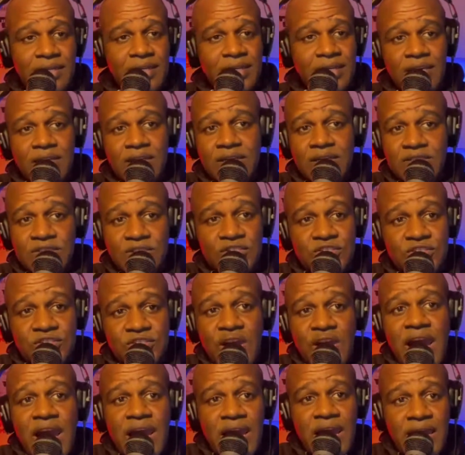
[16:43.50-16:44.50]
Could you
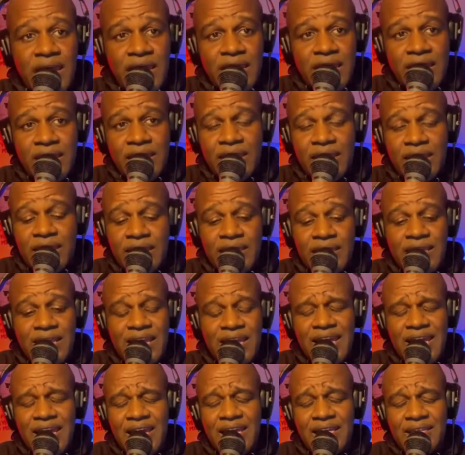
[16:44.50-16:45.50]
try and
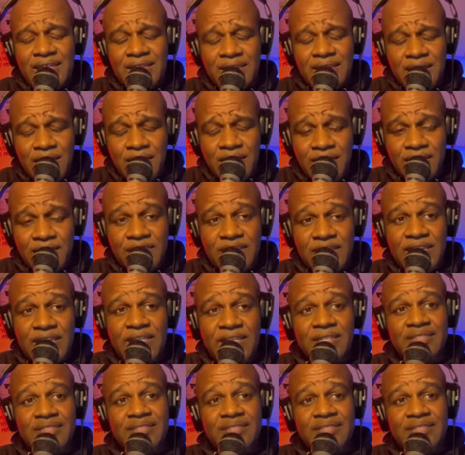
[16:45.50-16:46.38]
let love in?